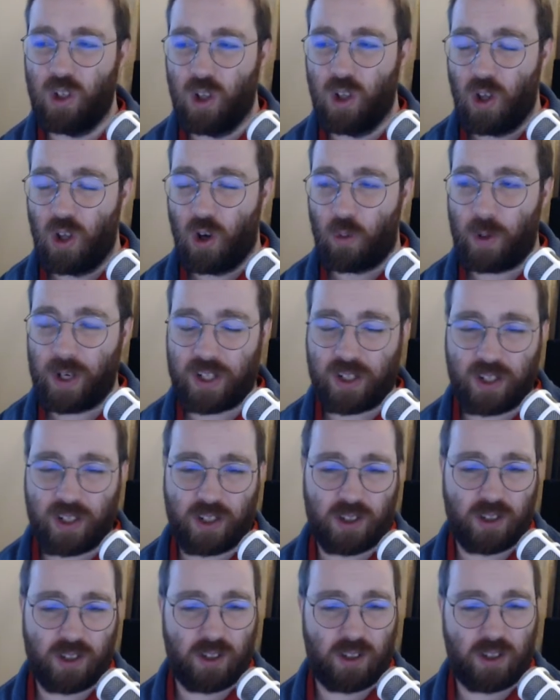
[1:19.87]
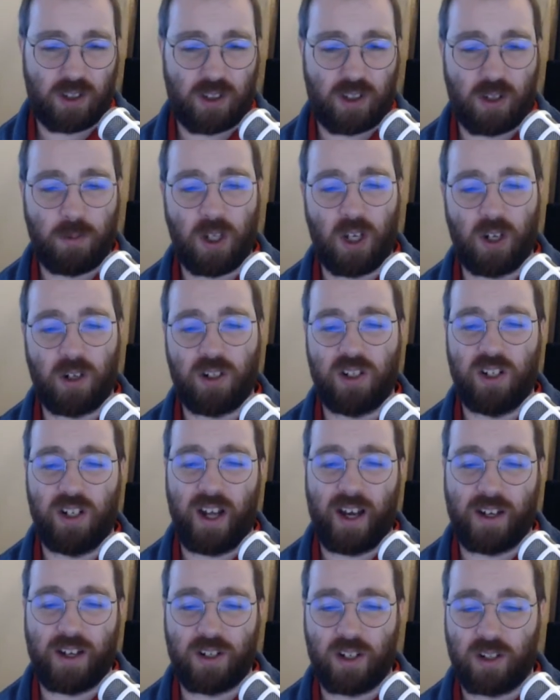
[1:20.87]
which, to be honest, it
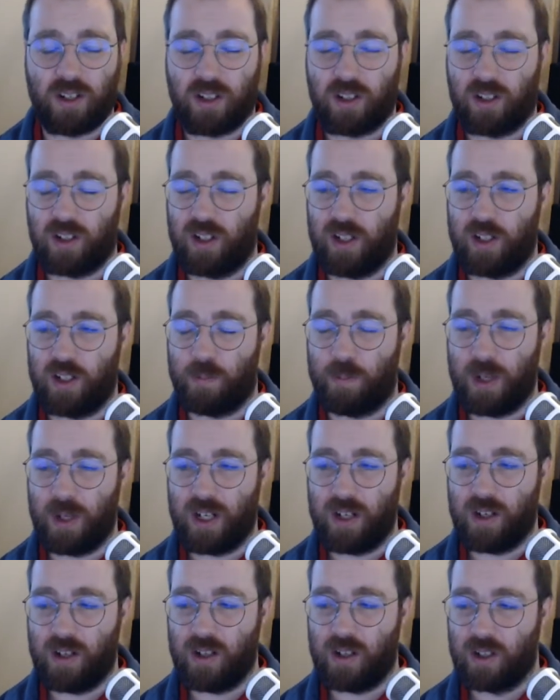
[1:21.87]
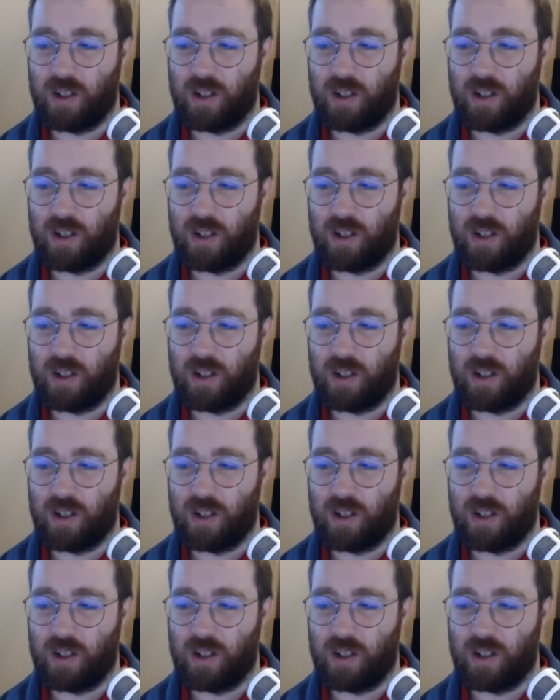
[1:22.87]
hasn't. It's been,